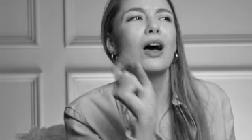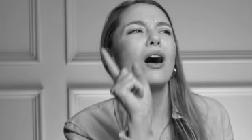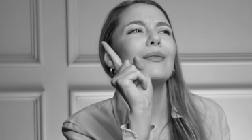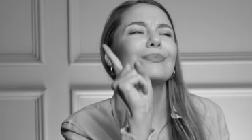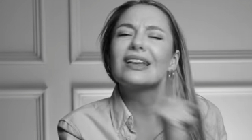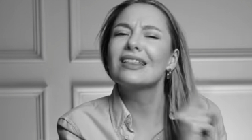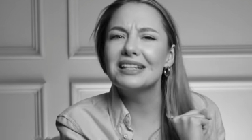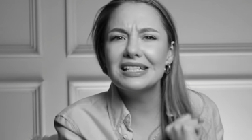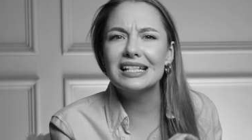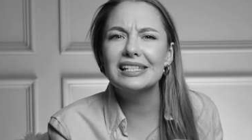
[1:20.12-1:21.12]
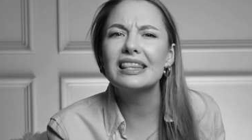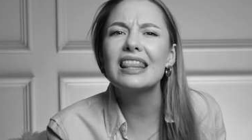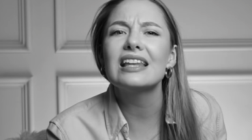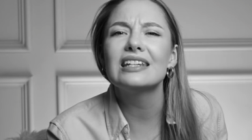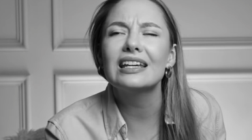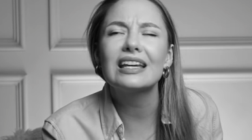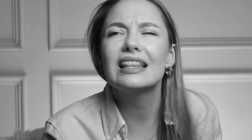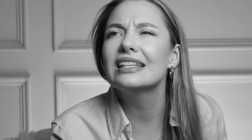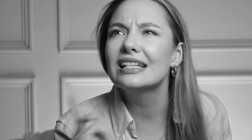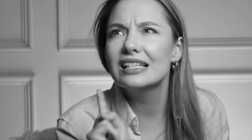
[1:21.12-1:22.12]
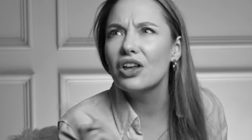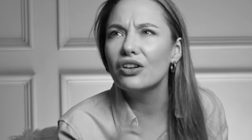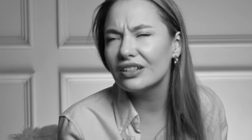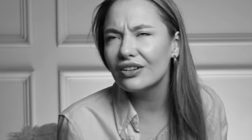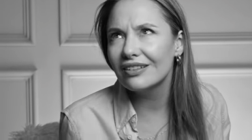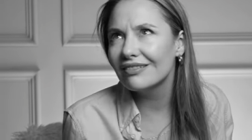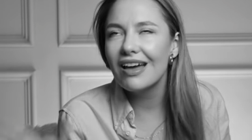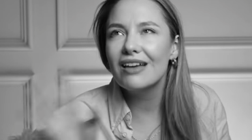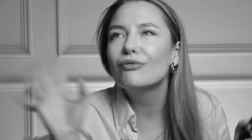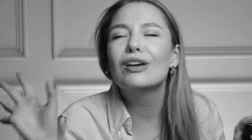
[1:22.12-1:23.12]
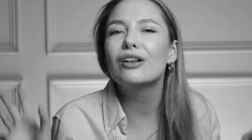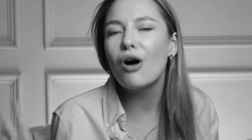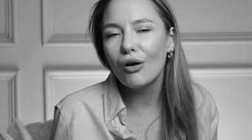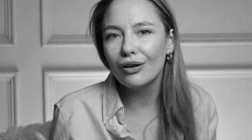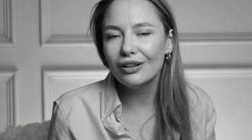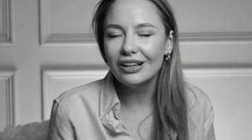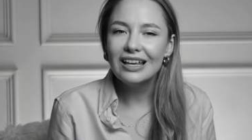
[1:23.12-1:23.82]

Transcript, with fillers: oh, this is synthetic, this is not a real oil.